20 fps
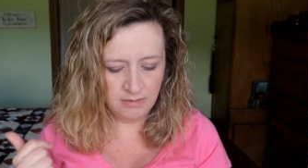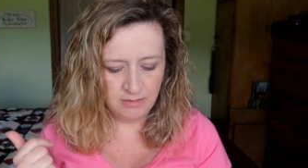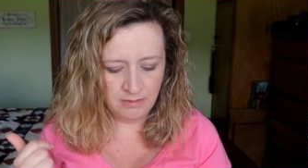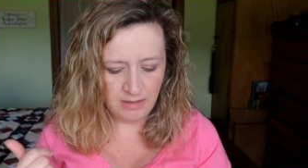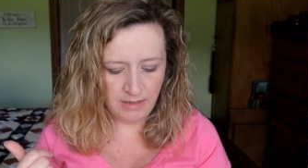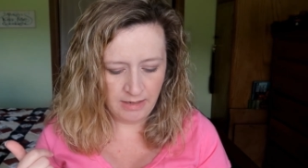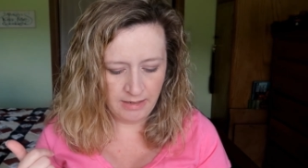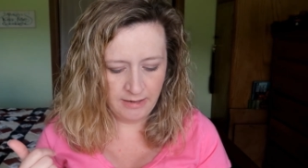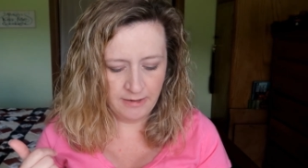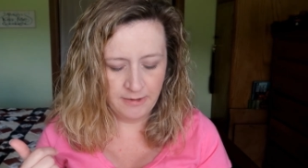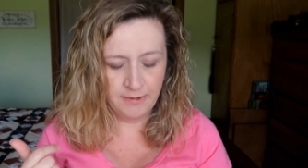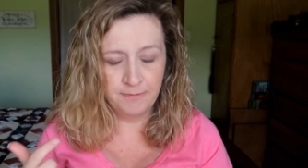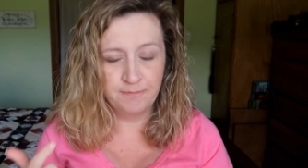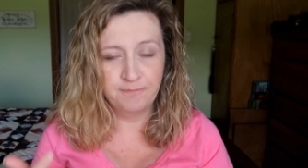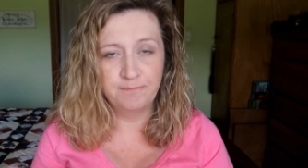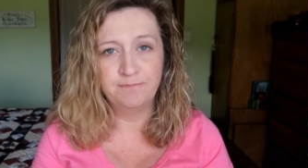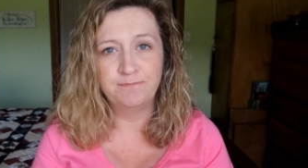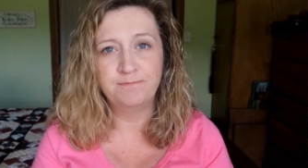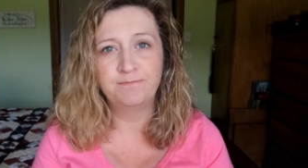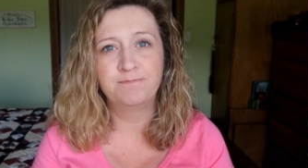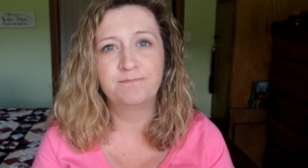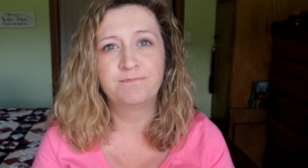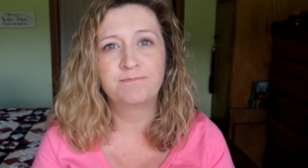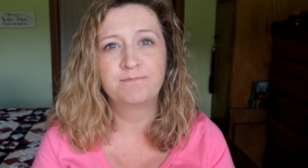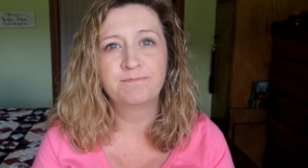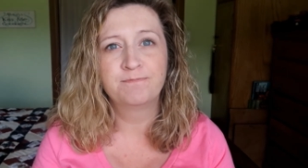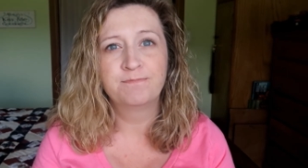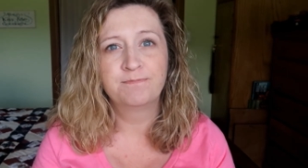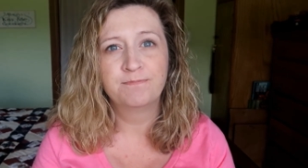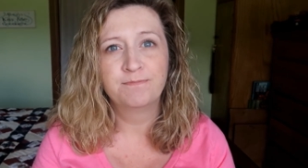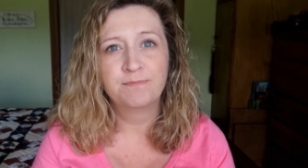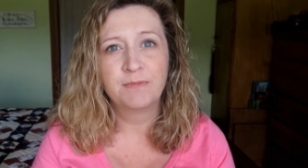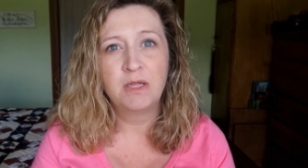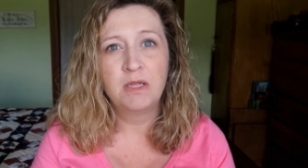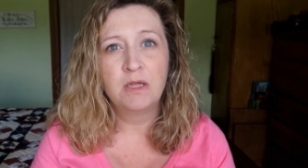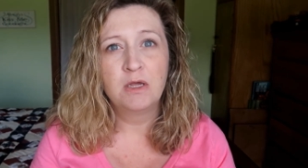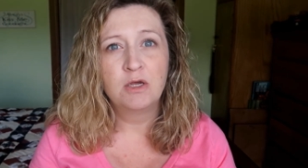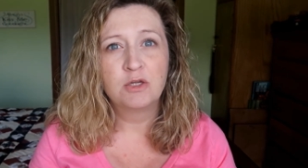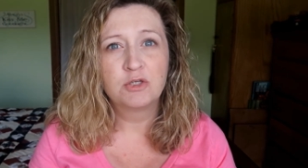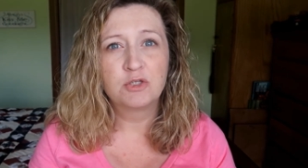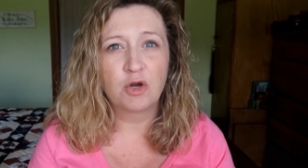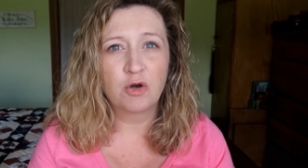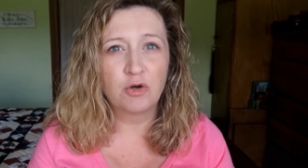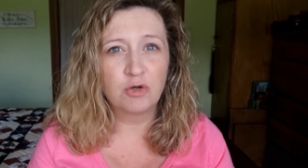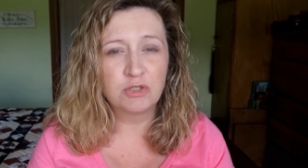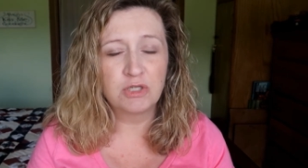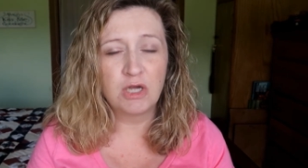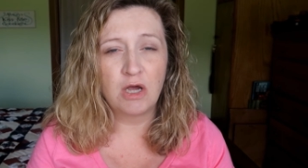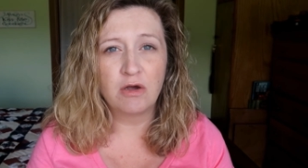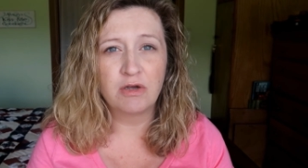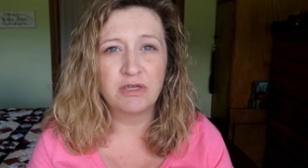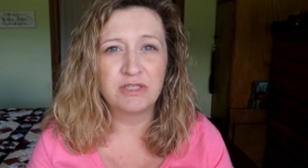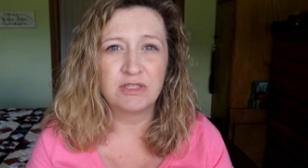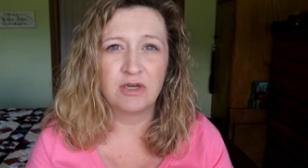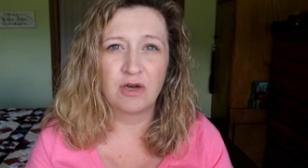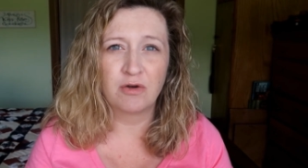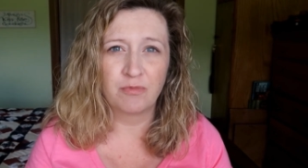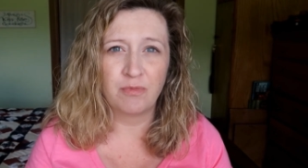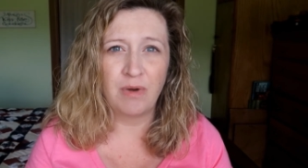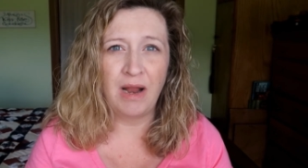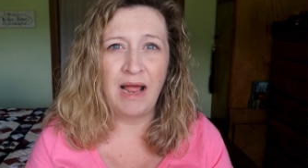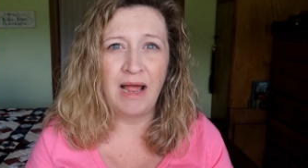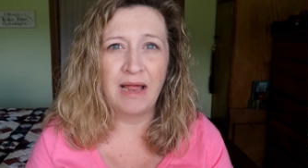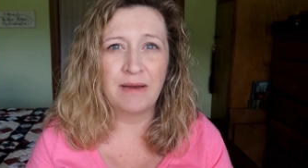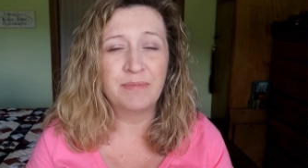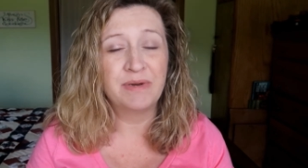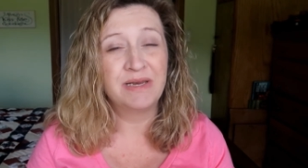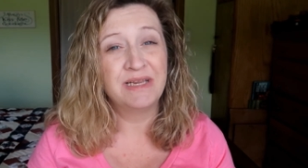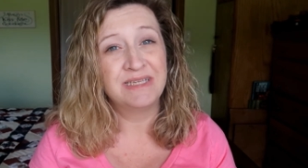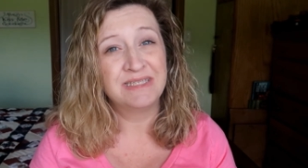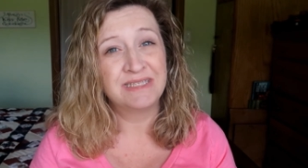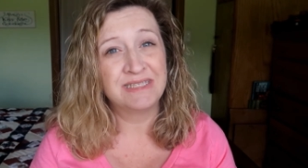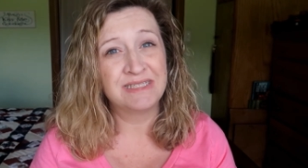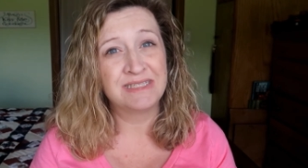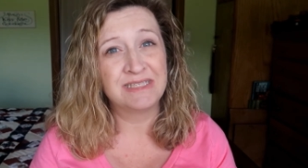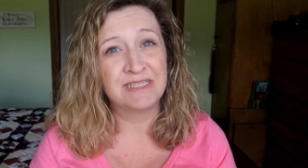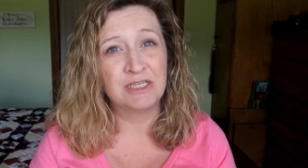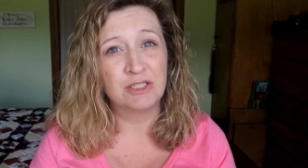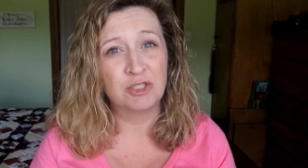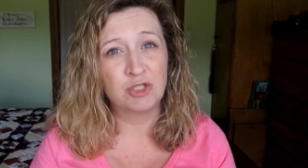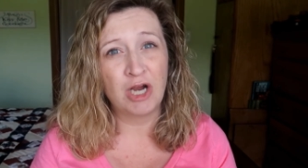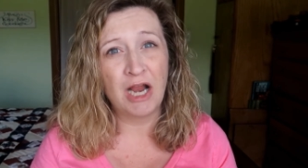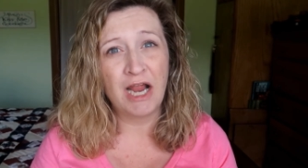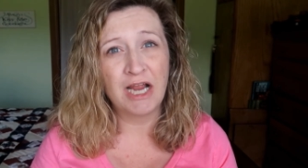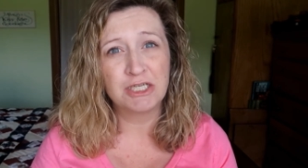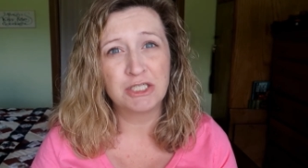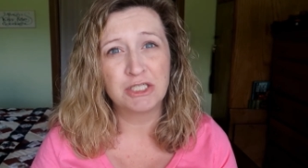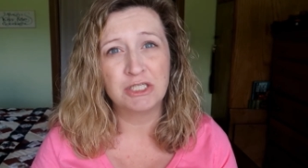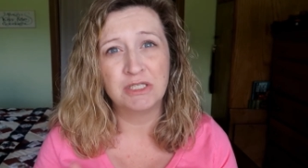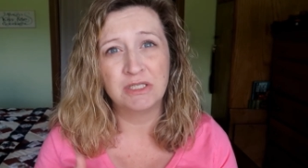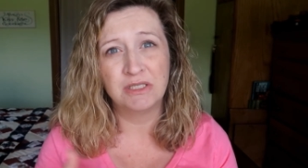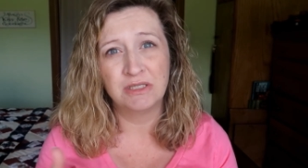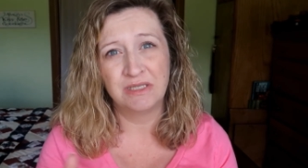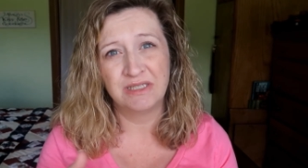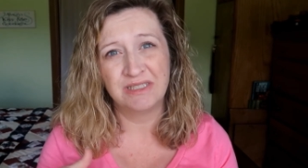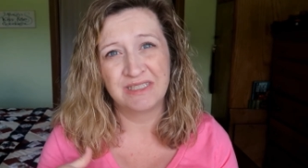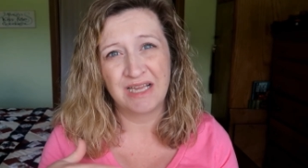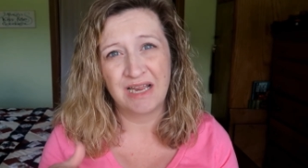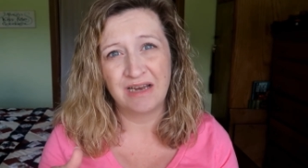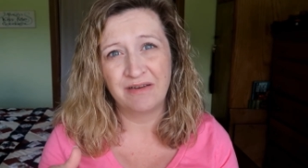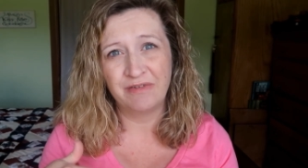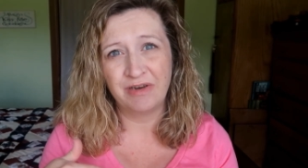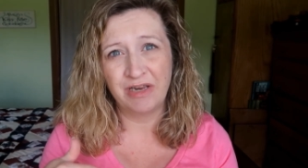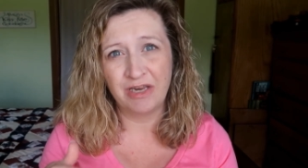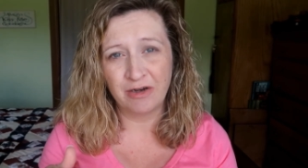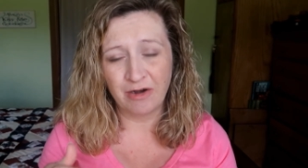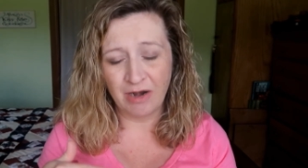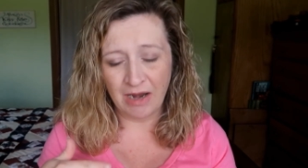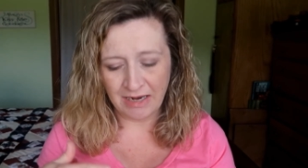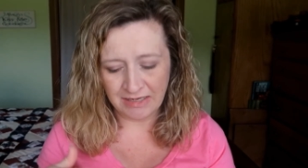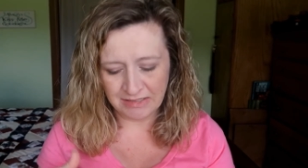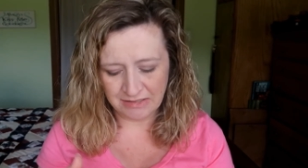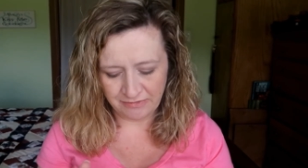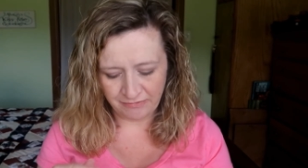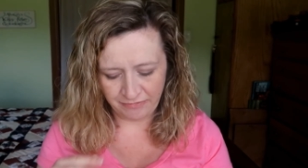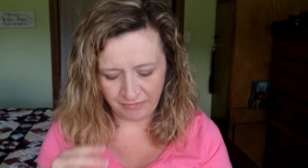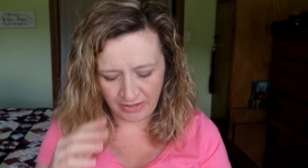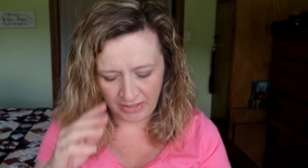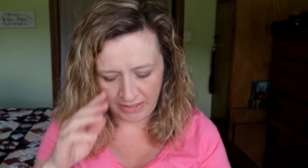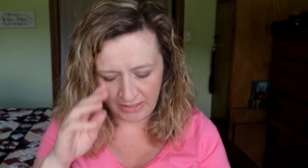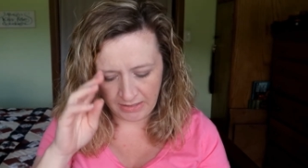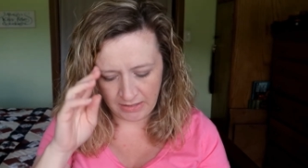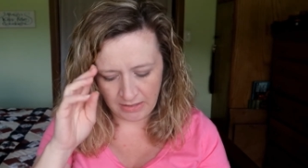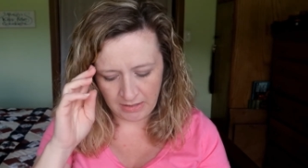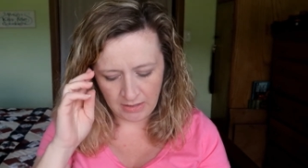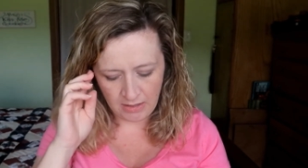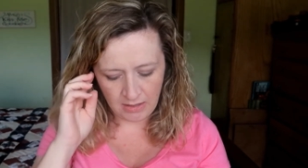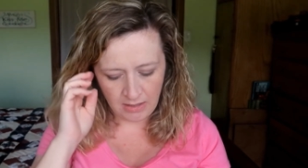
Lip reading: Turtle Talk is not a ride, but it is an attraction. It's kind of an interactive thing.